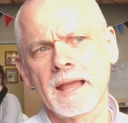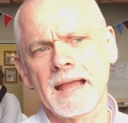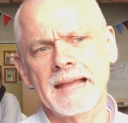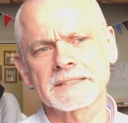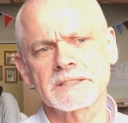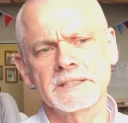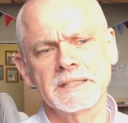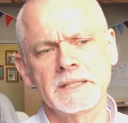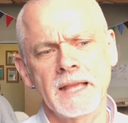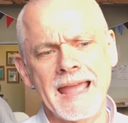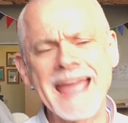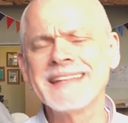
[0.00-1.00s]
actually
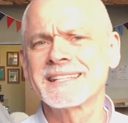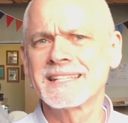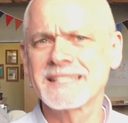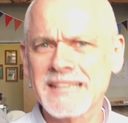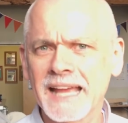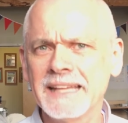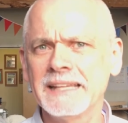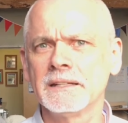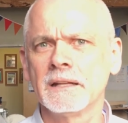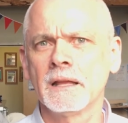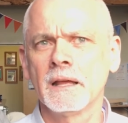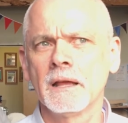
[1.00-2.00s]
entertain
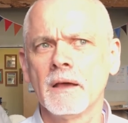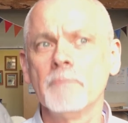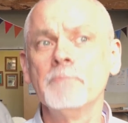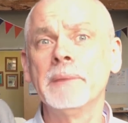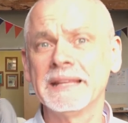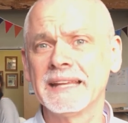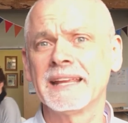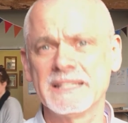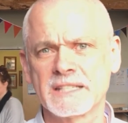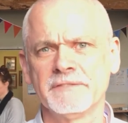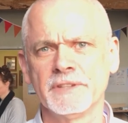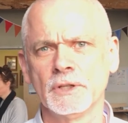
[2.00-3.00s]
being
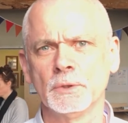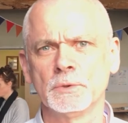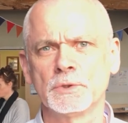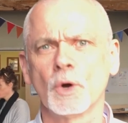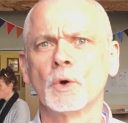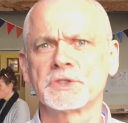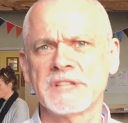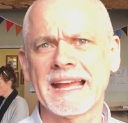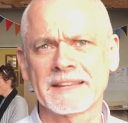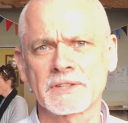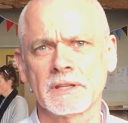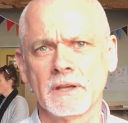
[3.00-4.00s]
interviewed or
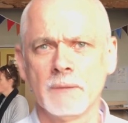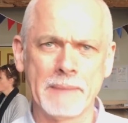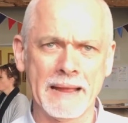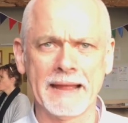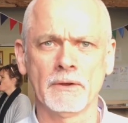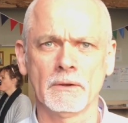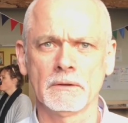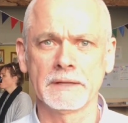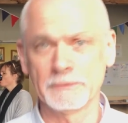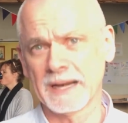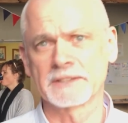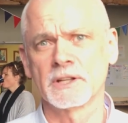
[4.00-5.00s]
chat about
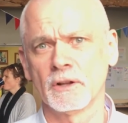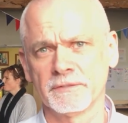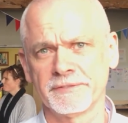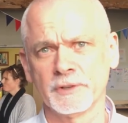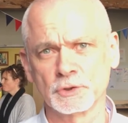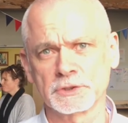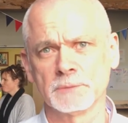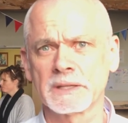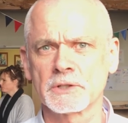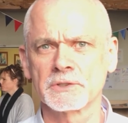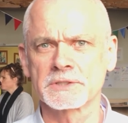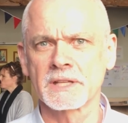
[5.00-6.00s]
erectile function,
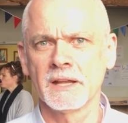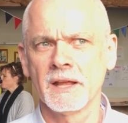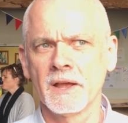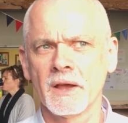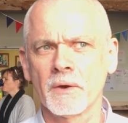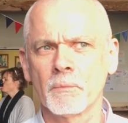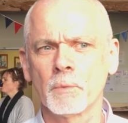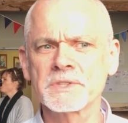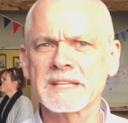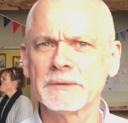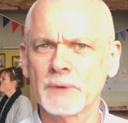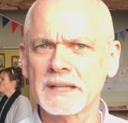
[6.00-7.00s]
because
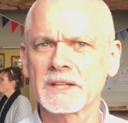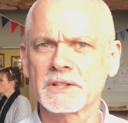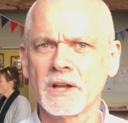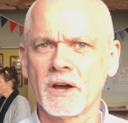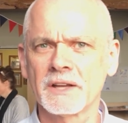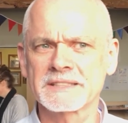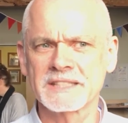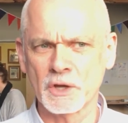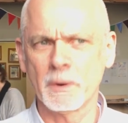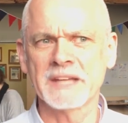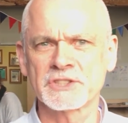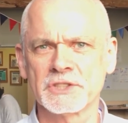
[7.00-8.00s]
once they recognise the
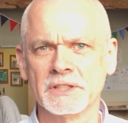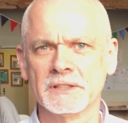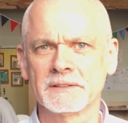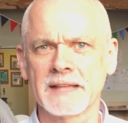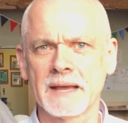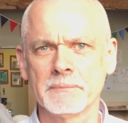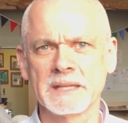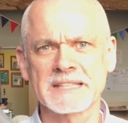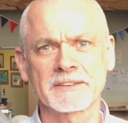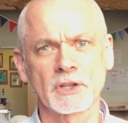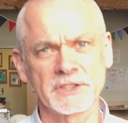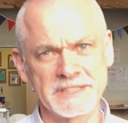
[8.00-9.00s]
question, that means
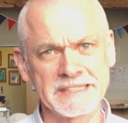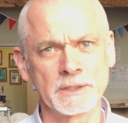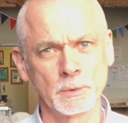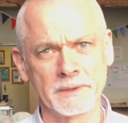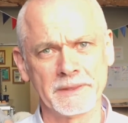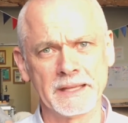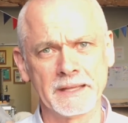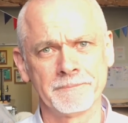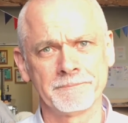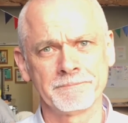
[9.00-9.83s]
they've got to deal with it.